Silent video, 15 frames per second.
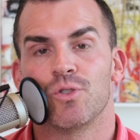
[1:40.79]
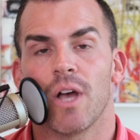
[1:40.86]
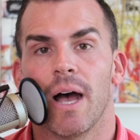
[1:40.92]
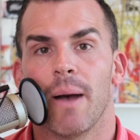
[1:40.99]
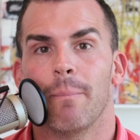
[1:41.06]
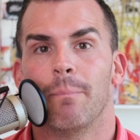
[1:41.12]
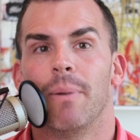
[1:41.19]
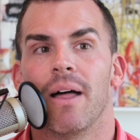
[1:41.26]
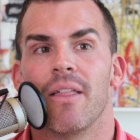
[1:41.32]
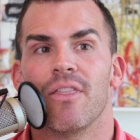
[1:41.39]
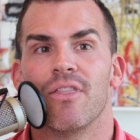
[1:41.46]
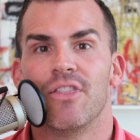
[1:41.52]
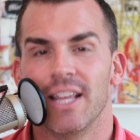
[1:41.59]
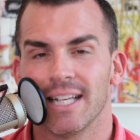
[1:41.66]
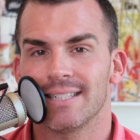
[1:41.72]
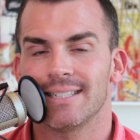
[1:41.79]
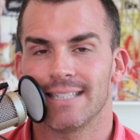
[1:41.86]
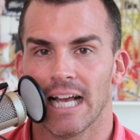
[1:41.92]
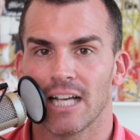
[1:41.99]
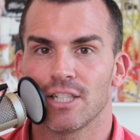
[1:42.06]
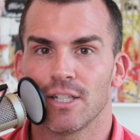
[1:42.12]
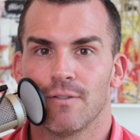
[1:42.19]
But this
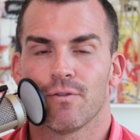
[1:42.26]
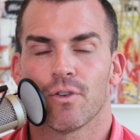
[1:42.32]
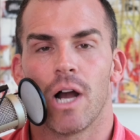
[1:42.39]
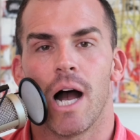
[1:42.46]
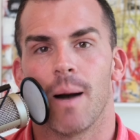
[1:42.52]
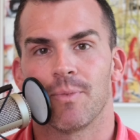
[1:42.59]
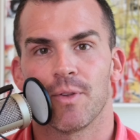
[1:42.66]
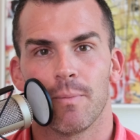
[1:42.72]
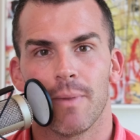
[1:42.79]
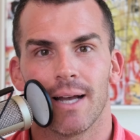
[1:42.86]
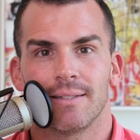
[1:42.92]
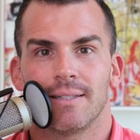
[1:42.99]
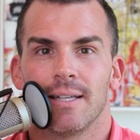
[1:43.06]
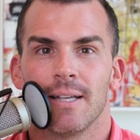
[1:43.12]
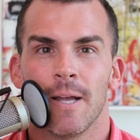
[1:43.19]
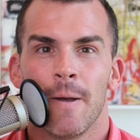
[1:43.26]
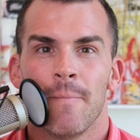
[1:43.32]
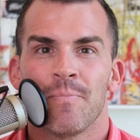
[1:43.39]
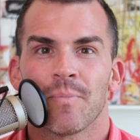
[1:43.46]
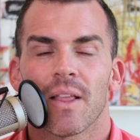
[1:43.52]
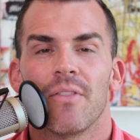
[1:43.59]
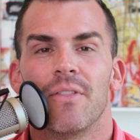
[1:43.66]
section for optimizing,
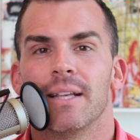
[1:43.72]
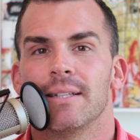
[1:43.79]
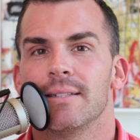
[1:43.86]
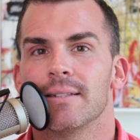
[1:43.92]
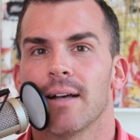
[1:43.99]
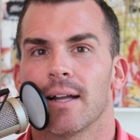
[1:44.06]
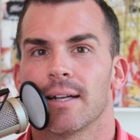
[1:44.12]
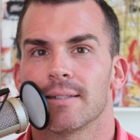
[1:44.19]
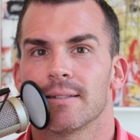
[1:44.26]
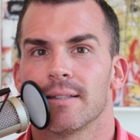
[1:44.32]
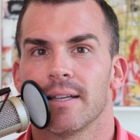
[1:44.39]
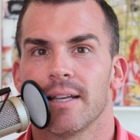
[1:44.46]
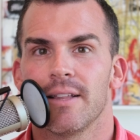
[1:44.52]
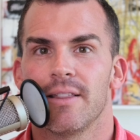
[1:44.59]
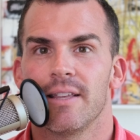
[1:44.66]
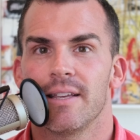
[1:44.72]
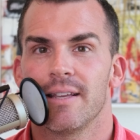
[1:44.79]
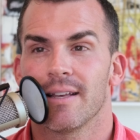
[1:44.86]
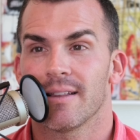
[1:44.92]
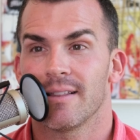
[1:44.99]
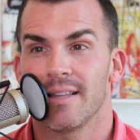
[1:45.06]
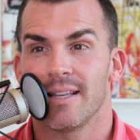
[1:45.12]
this is honestly
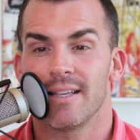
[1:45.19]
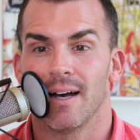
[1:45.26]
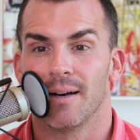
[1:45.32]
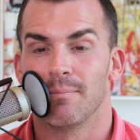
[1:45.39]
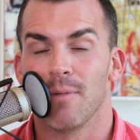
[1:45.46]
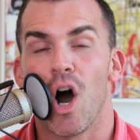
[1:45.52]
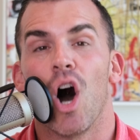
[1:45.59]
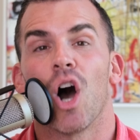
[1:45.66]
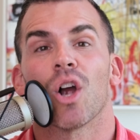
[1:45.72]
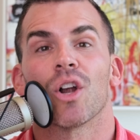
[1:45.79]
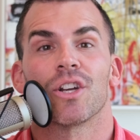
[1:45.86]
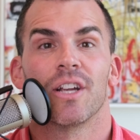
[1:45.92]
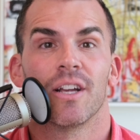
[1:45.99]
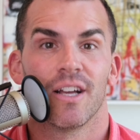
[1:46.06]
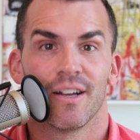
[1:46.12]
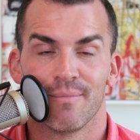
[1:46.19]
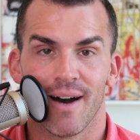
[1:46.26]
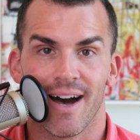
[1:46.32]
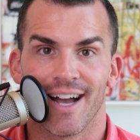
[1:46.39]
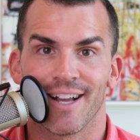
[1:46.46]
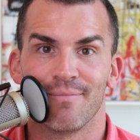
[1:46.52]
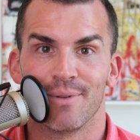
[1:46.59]
the art behind
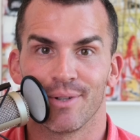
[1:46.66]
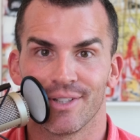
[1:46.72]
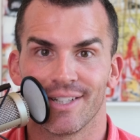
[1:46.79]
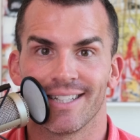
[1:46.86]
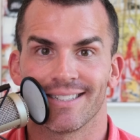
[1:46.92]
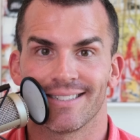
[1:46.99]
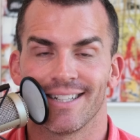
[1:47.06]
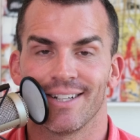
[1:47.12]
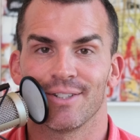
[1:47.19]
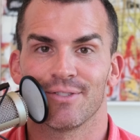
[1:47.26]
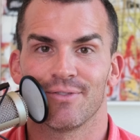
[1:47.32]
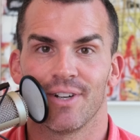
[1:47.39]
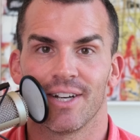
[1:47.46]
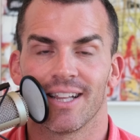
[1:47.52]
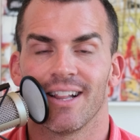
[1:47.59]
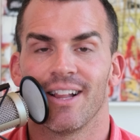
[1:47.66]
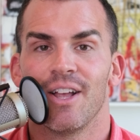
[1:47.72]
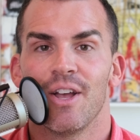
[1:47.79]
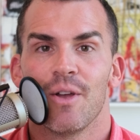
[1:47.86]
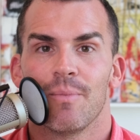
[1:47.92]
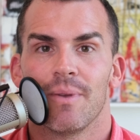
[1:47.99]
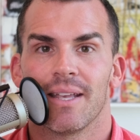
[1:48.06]
building a sales funnel,
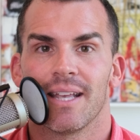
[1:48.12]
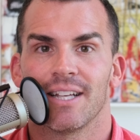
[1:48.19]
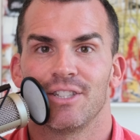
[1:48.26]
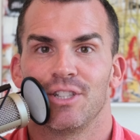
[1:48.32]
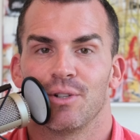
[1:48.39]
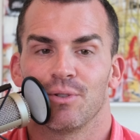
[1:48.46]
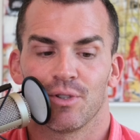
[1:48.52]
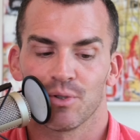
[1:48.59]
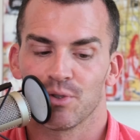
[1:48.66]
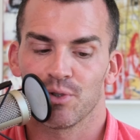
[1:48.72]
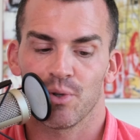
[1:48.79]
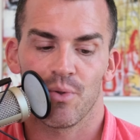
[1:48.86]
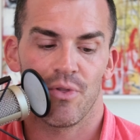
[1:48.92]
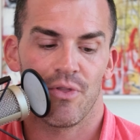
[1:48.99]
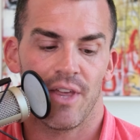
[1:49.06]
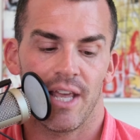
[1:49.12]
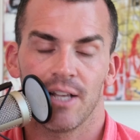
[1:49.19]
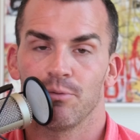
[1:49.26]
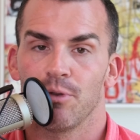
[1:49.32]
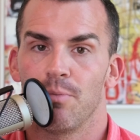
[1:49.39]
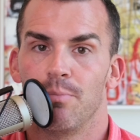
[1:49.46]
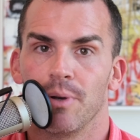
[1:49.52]
because there's certain things with
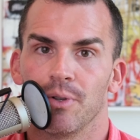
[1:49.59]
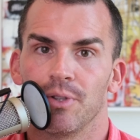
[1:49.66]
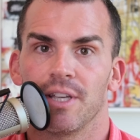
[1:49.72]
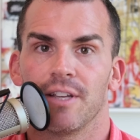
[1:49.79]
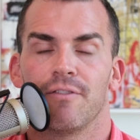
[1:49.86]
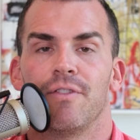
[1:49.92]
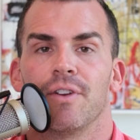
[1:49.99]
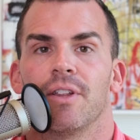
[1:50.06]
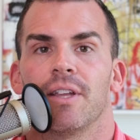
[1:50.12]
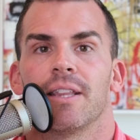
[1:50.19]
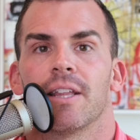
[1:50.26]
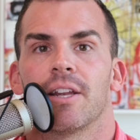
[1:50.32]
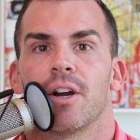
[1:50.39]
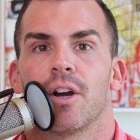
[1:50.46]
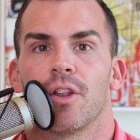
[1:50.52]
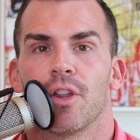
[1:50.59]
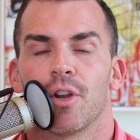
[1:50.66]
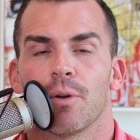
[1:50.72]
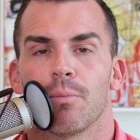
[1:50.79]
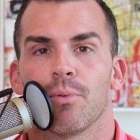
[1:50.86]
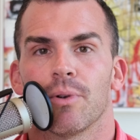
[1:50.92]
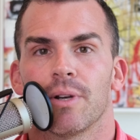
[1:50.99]
building and filling that are
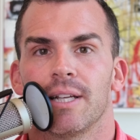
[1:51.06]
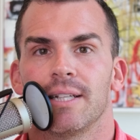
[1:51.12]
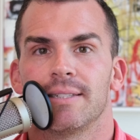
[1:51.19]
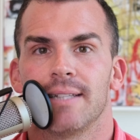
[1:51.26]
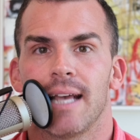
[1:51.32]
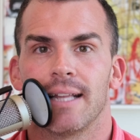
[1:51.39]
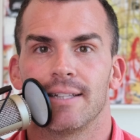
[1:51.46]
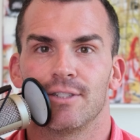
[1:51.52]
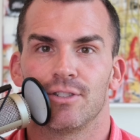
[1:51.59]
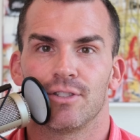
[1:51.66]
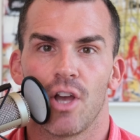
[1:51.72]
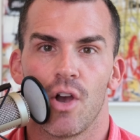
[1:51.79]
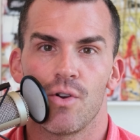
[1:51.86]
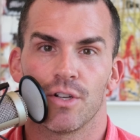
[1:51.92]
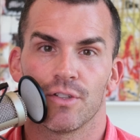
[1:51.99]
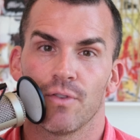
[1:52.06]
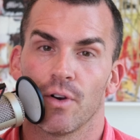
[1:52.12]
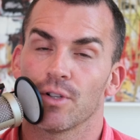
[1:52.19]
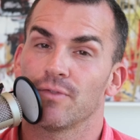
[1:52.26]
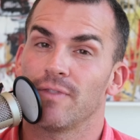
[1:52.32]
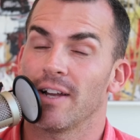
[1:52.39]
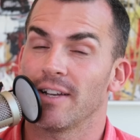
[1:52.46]
pretty set in stone as far as
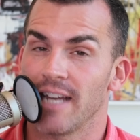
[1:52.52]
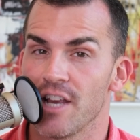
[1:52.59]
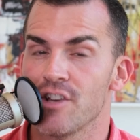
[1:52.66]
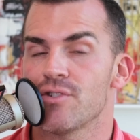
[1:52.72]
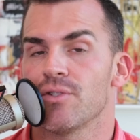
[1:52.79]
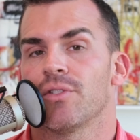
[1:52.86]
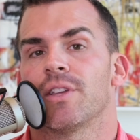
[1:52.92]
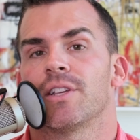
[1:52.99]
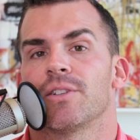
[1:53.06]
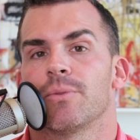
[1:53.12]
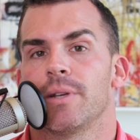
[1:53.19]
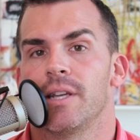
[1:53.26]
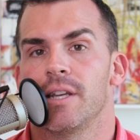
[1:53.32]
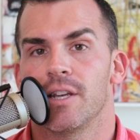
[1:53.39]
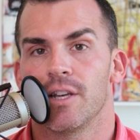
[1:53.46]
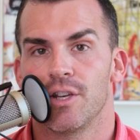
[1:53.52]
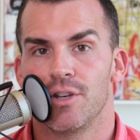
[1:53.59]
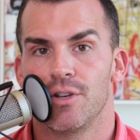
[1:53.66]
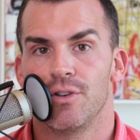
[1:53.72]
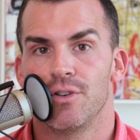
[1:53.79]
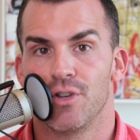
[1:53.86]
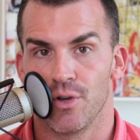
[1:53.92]
foundational things that we need to
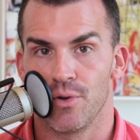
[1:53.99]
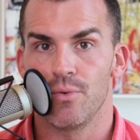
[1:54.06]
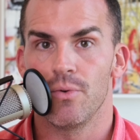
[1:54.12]
do.